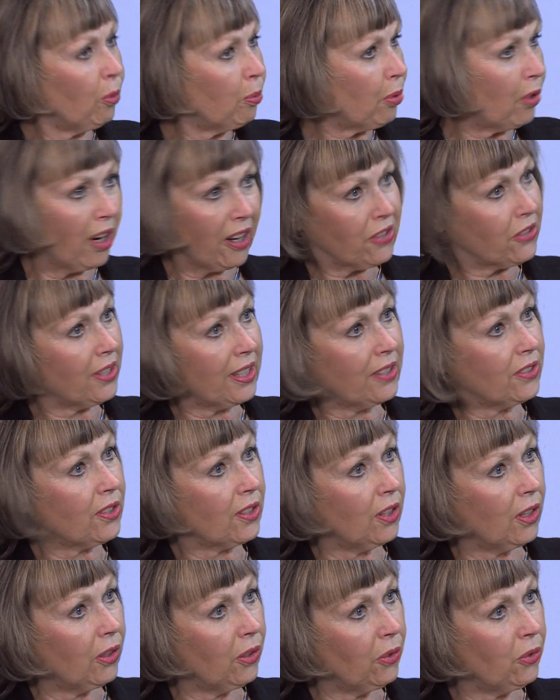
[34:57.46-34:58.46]
process
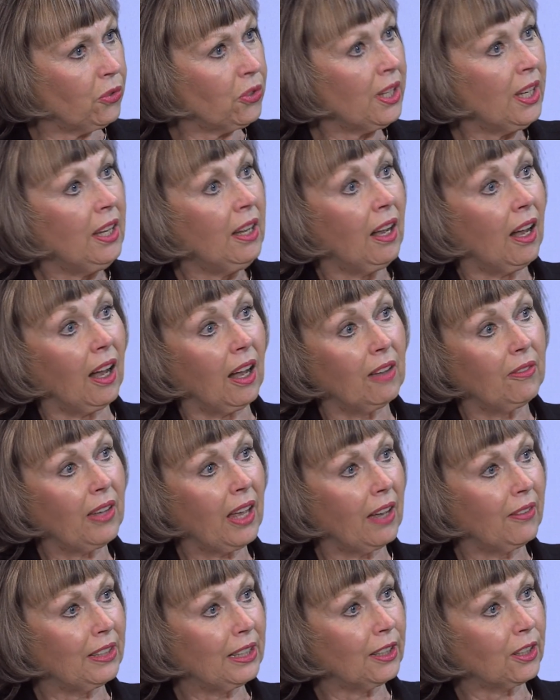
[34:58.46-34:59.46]
goes of
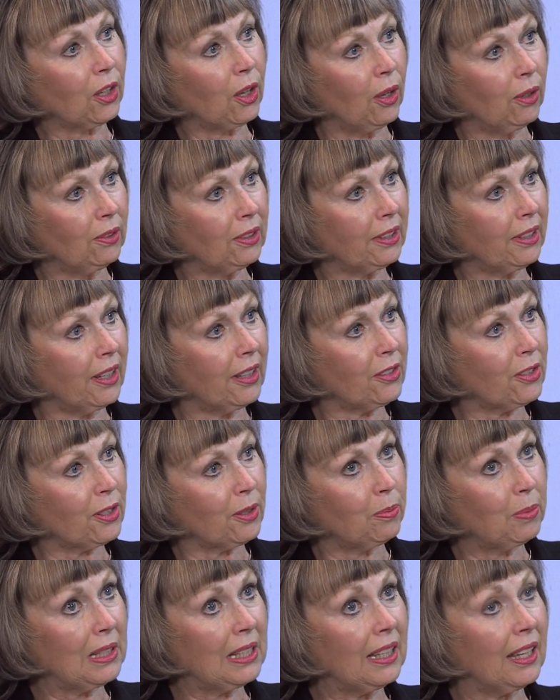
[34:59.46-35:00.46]
having a
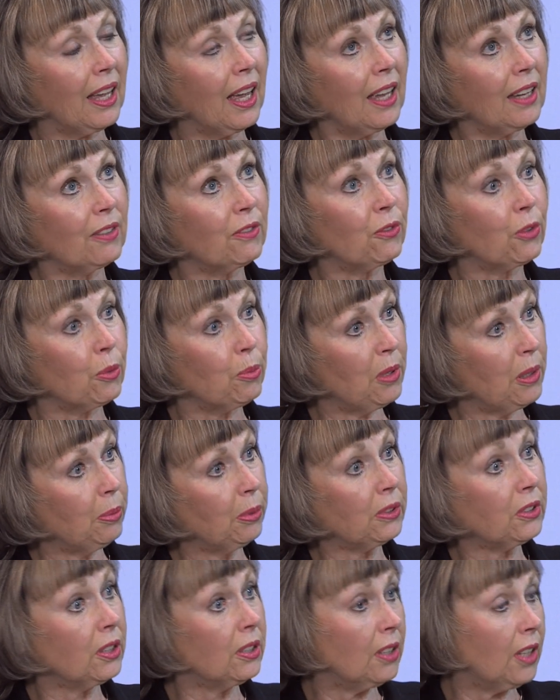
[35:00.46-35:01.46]
colonoscopy, and for
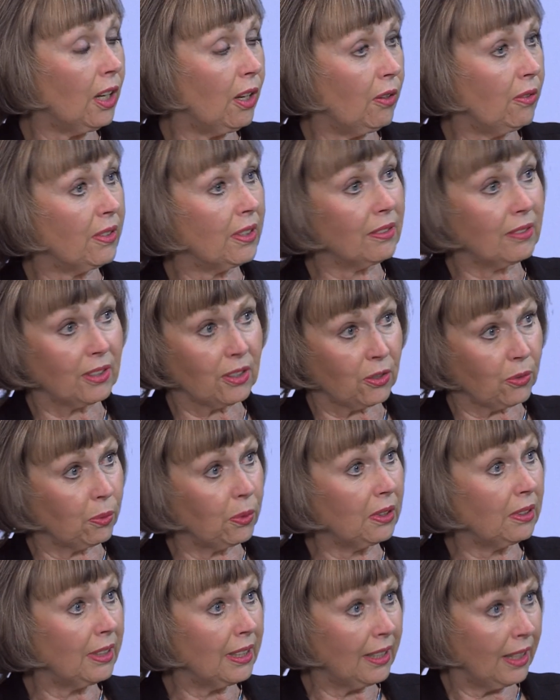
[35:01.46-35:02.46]
people to know that this
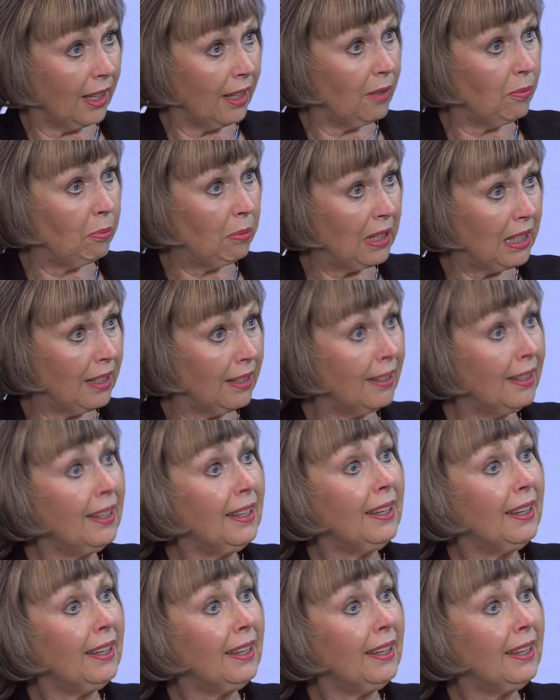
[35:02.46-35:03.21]
really can be